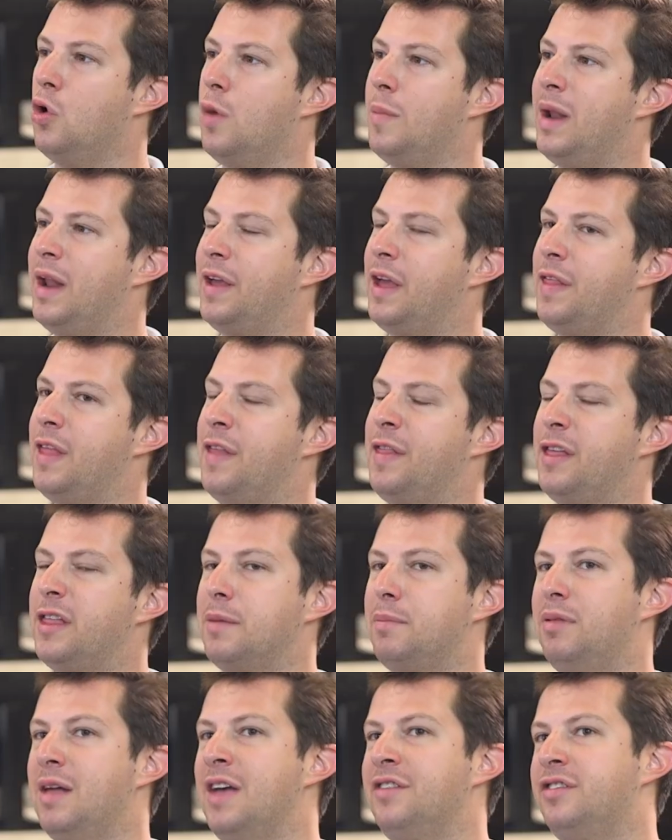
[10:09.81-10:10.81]
I mean, I, can, I think
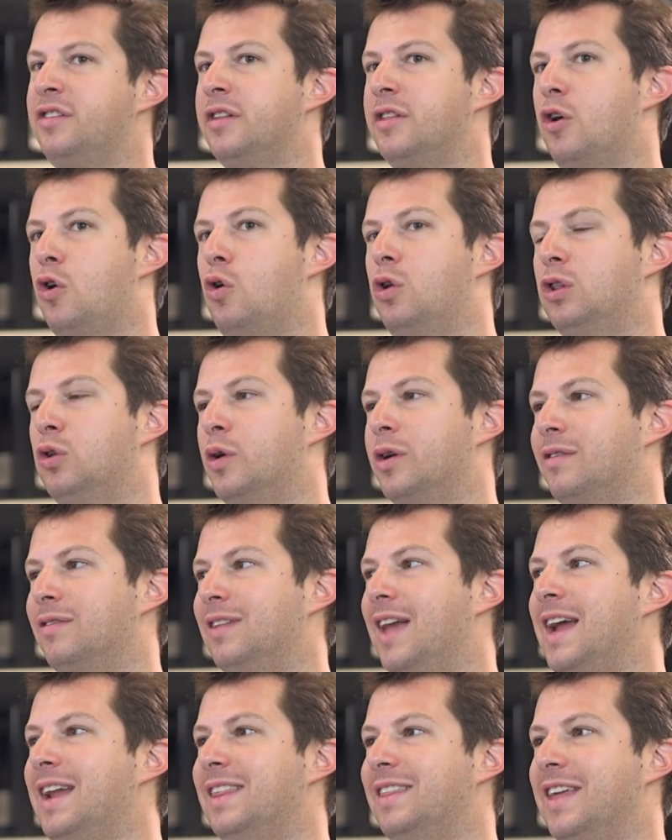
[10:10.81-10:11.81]
that plays into the whole Lord of
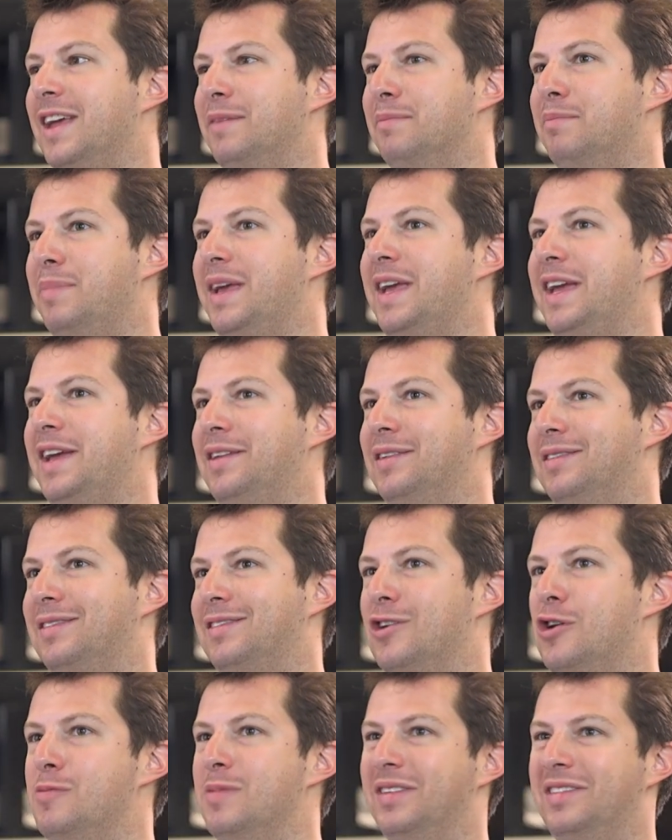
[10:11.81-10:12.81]
Light thing being
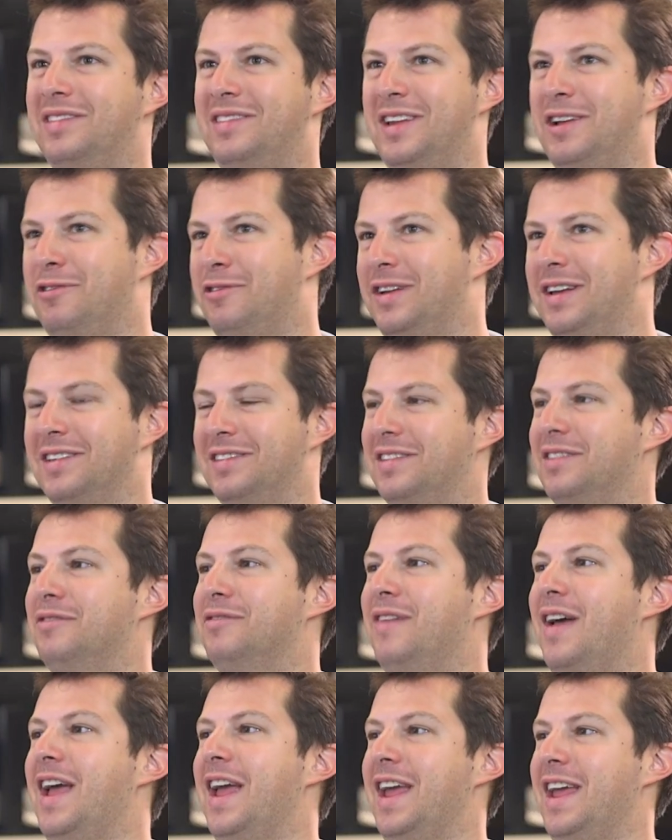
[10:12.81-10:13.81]
so mysterious
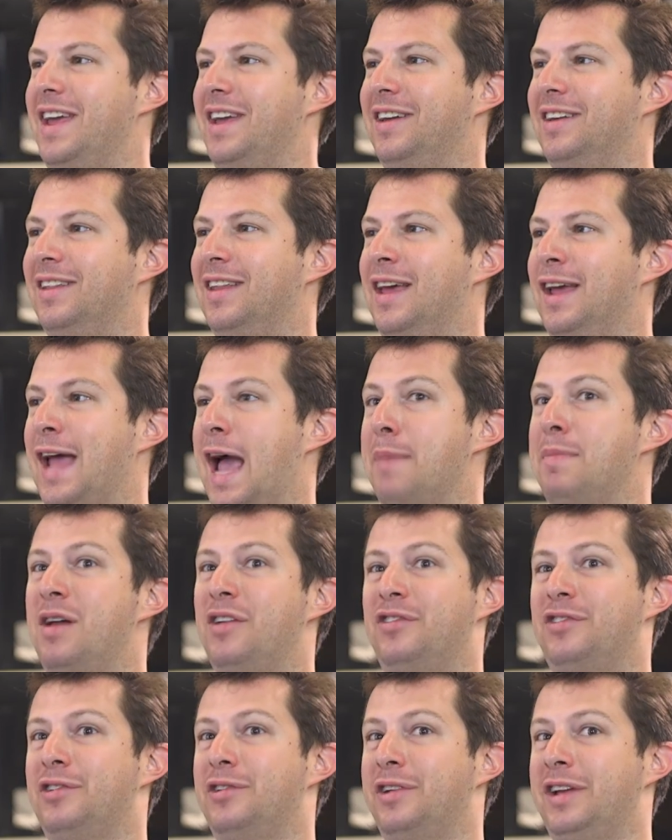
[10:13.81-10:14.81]
and vague. Like, I'm
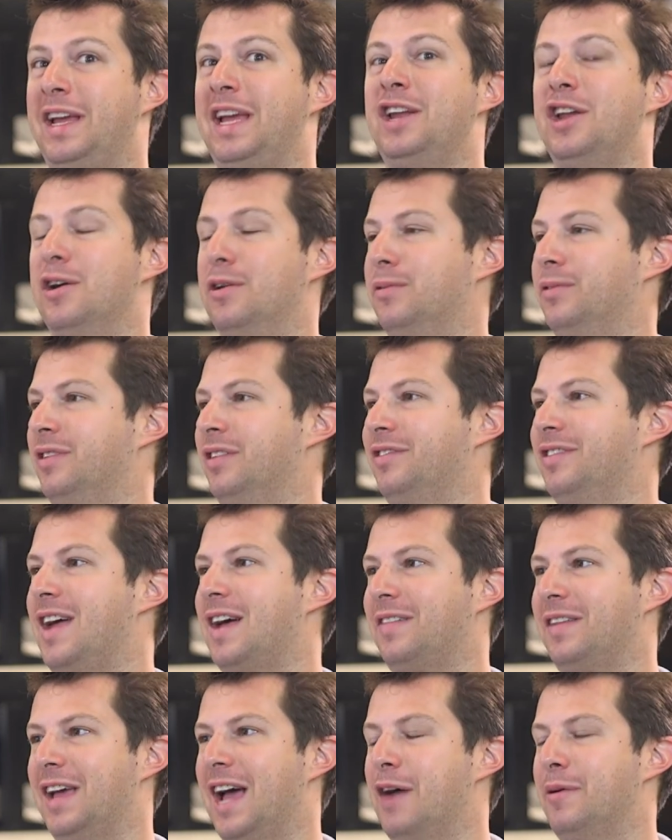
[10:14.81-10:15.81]
not sure he knows
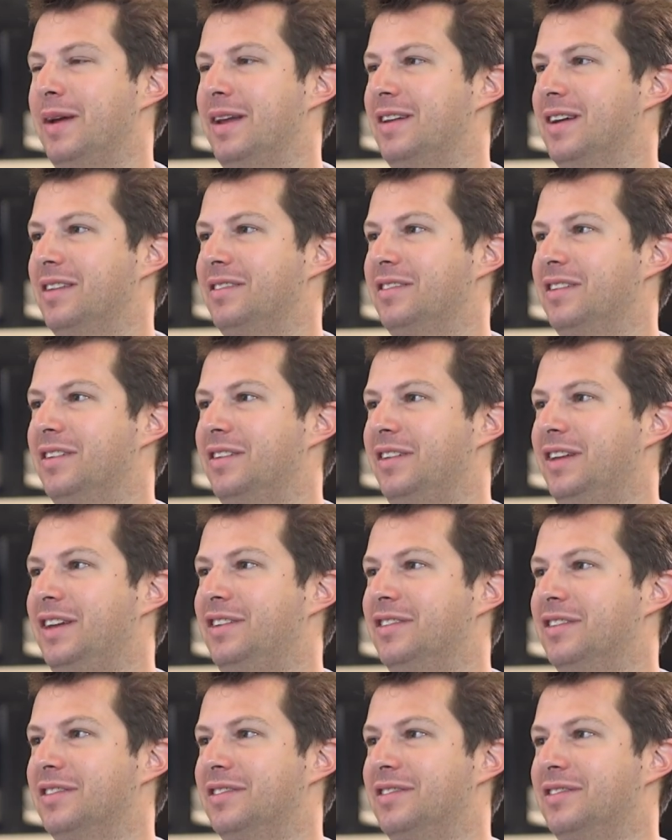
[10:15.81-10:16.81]
exactly how he does it. He
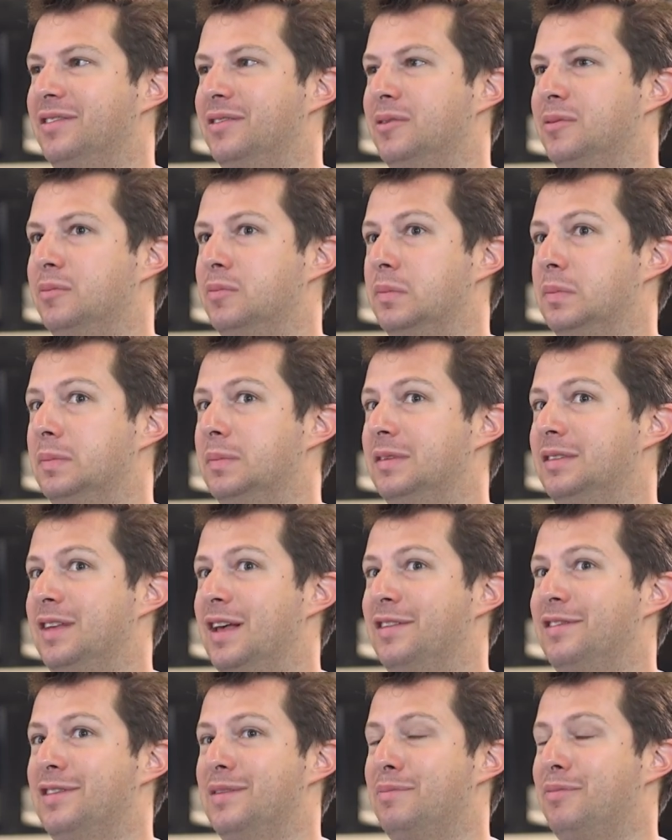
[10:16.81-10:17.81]
just
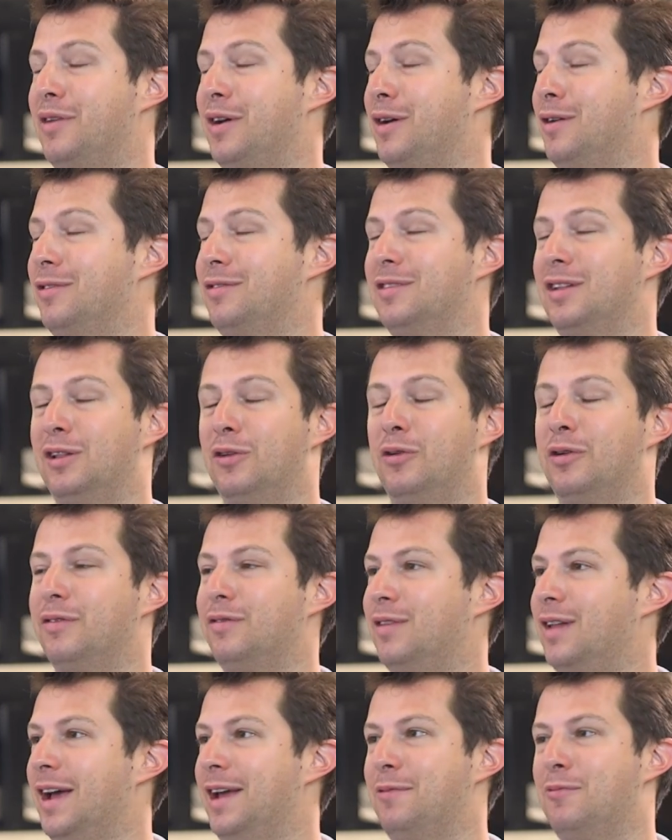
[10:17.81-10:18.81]
says the prayers, and the Lord
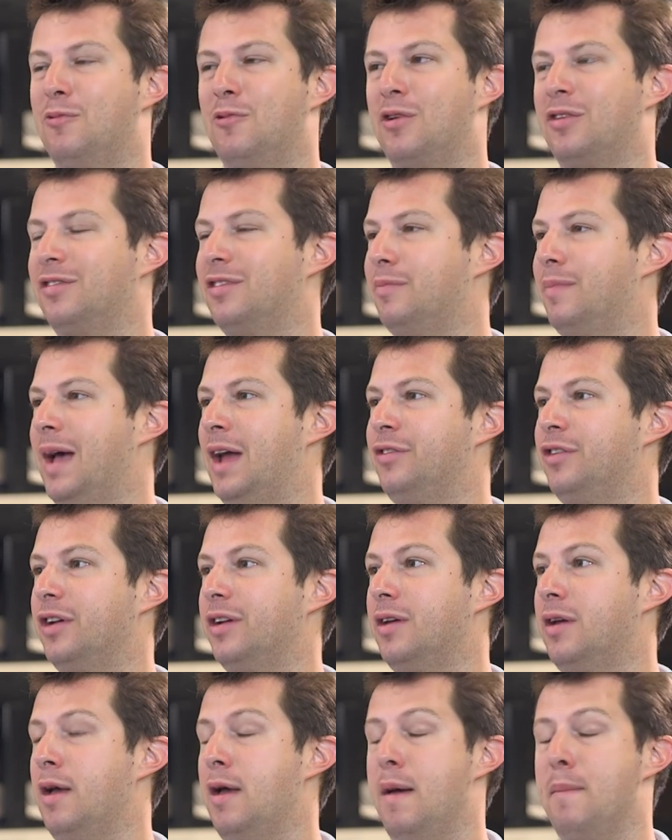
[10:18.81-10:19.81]
of Light works his magic.
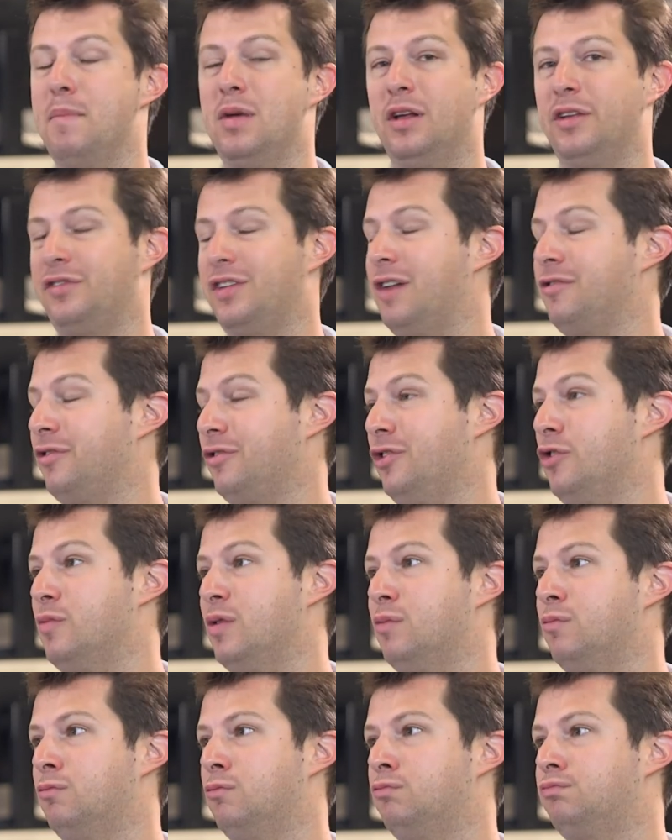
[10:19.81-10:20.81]
Right. Melisandre,
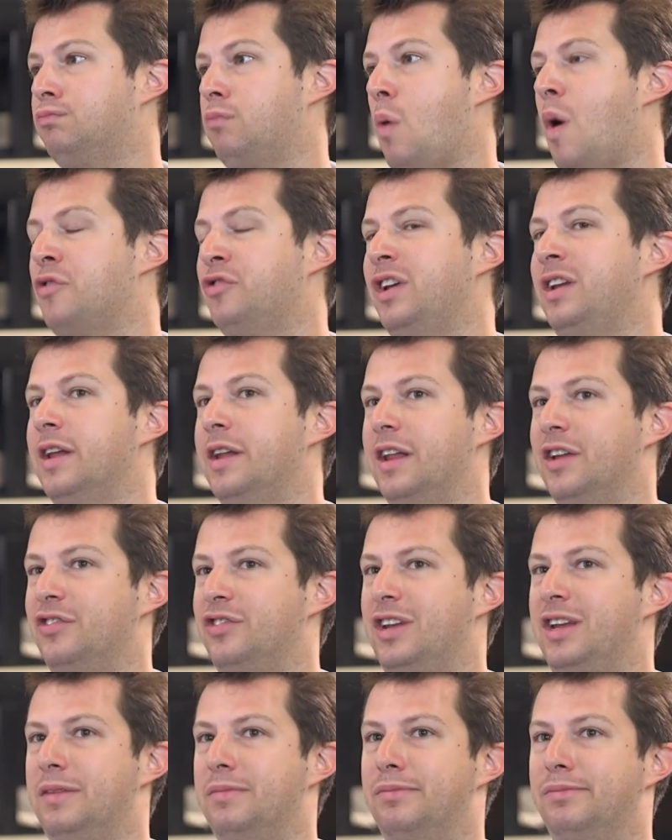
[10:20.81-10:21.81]
too, when she did it,
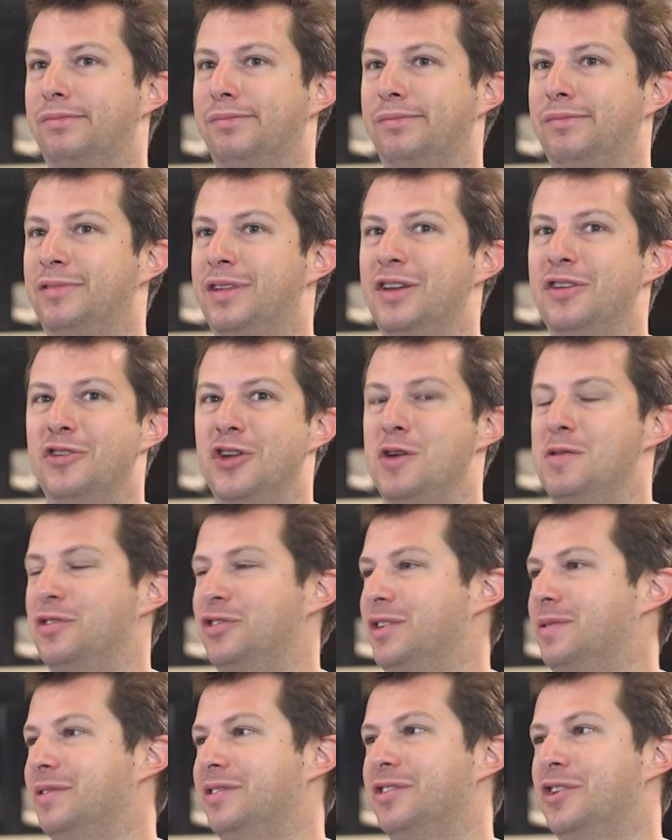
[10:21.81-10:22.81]
she didn't know what
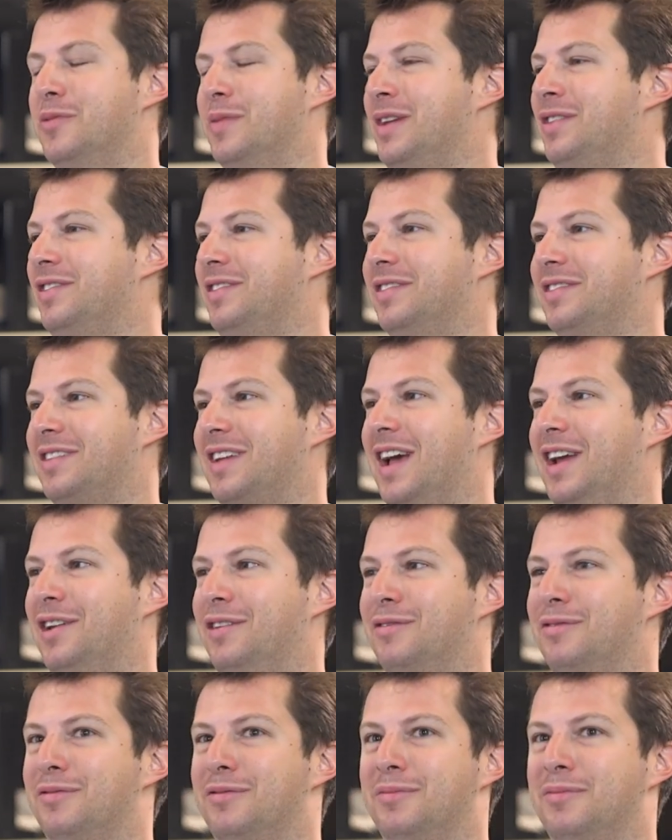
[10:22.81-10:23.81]
she was doing. She just kind
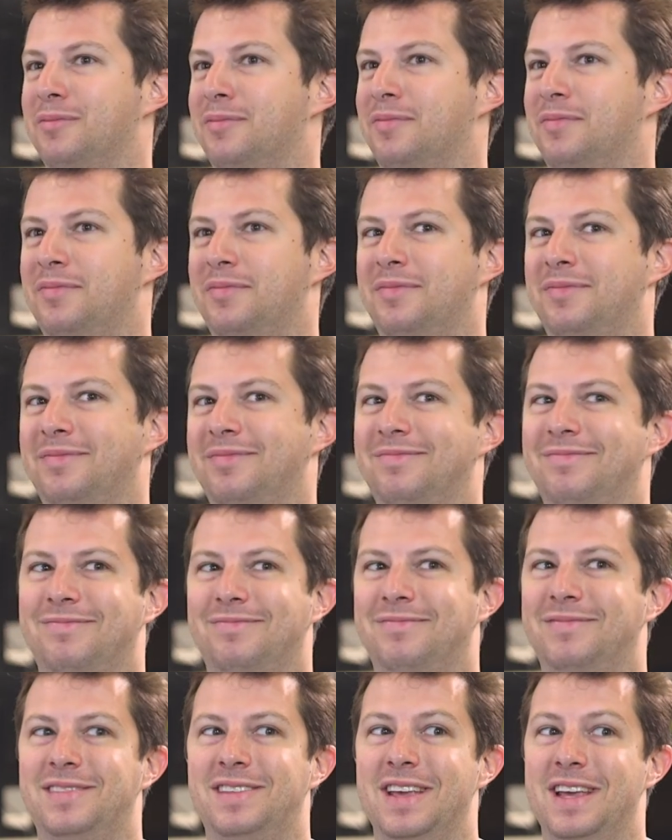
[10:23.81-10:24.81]
of
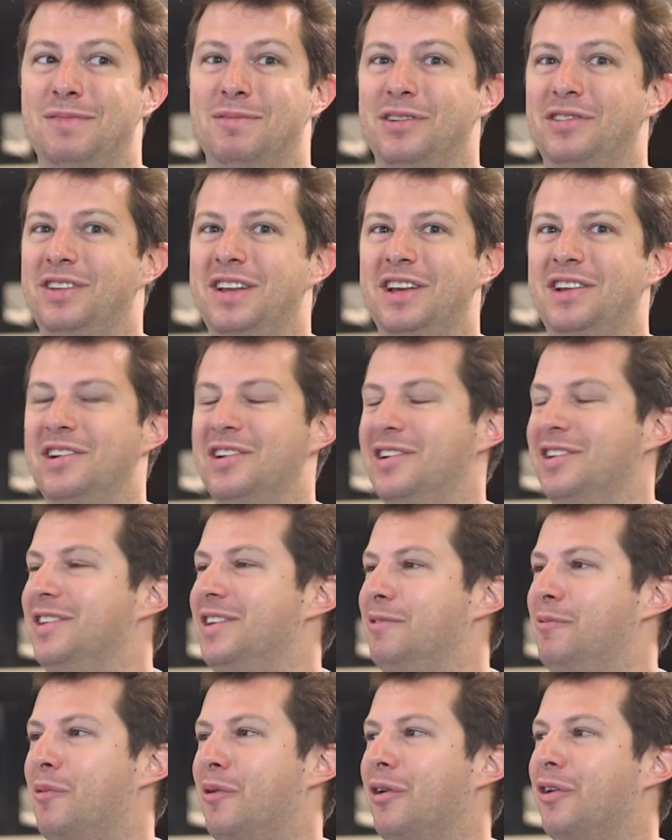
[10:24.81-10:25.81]
did what she could,
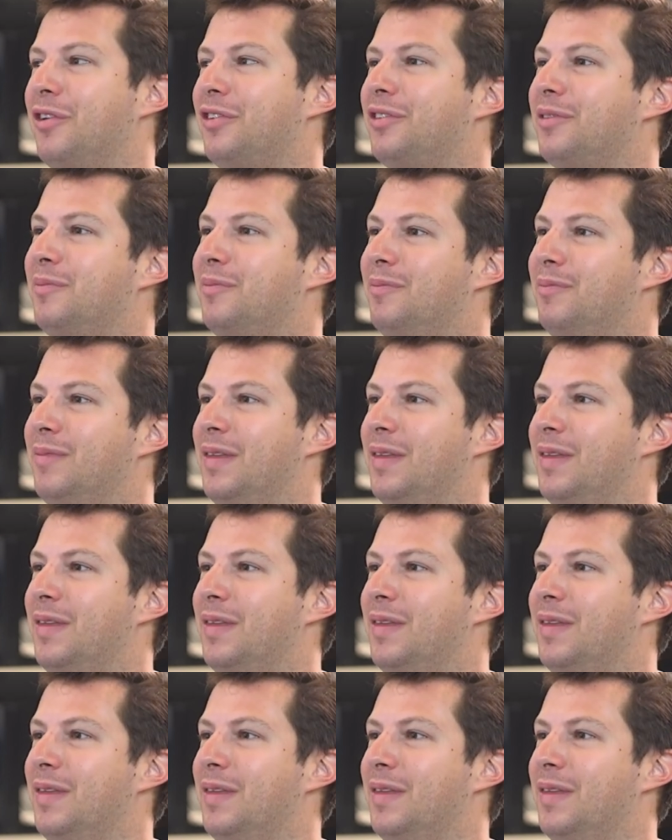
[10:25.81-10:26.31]
and it worked.